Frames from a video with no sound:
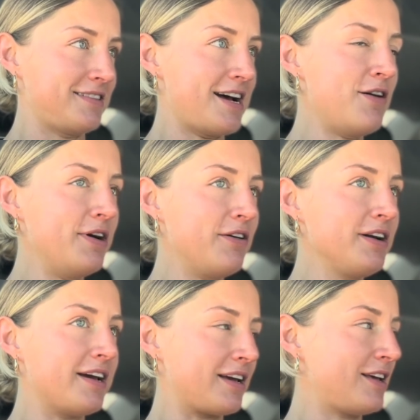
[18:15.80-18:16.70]
How
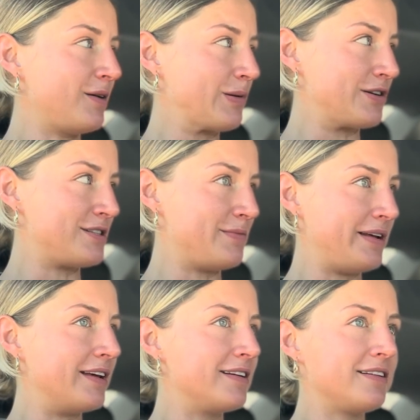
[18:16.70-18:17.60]
arrogant can a person
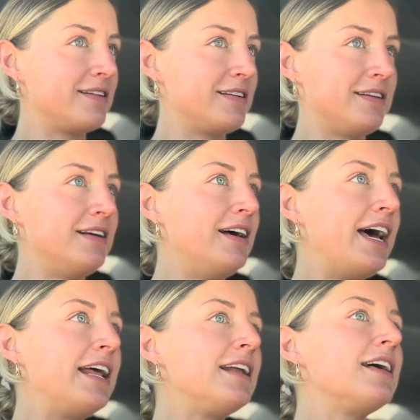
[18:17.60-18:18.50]
be?
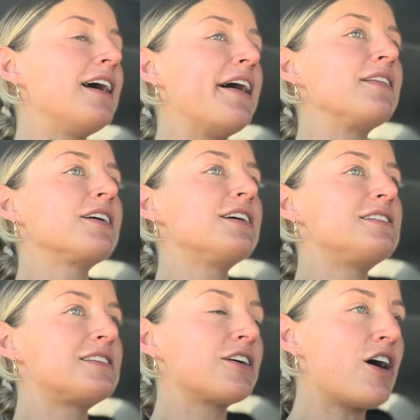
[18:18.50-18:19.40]
And
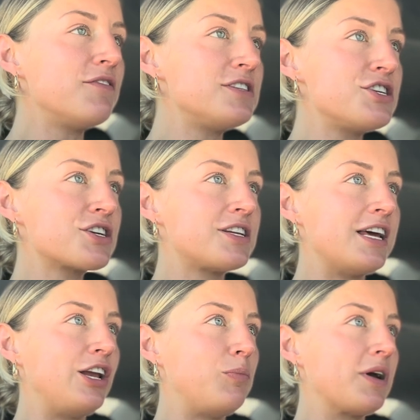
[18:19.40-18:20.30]
the conversation
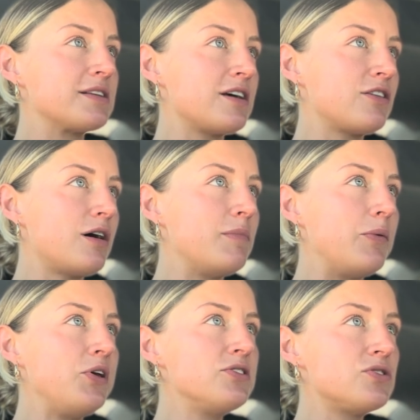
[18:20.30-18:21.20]
continued, because I thought
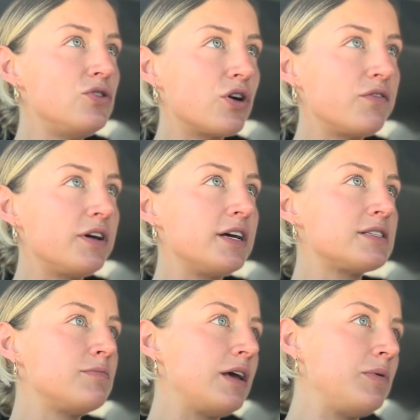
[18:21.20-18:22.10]
maybe he's
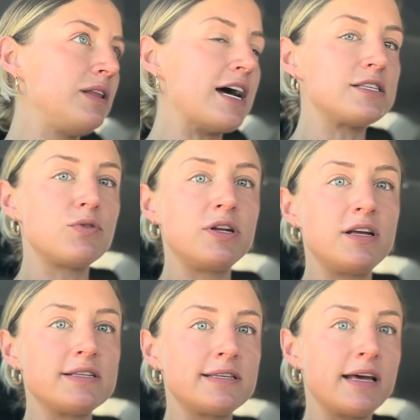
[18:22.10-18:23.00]
nervous. Maybe that's what it
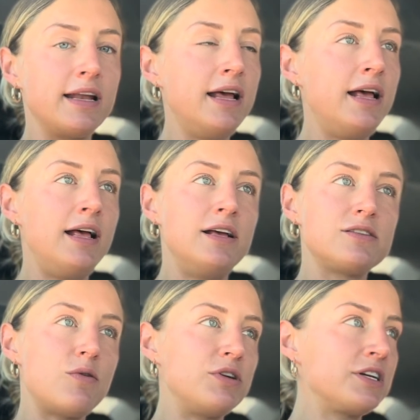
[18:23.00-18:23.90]
is.
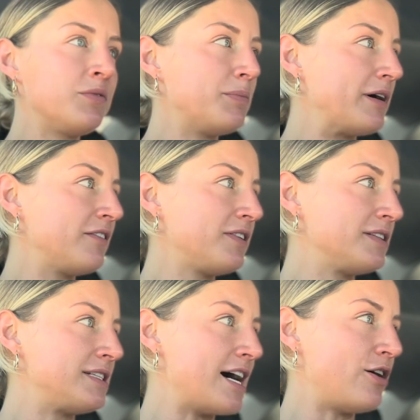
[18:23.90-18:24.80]
So I wanted to give him the benefit of
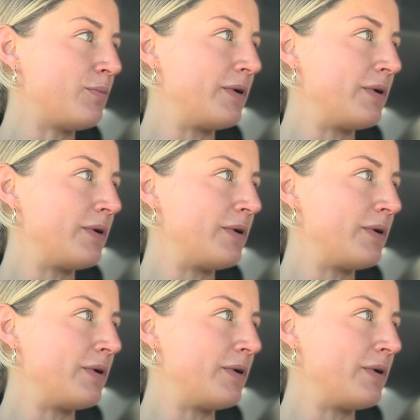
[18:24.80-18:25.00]
the doubt.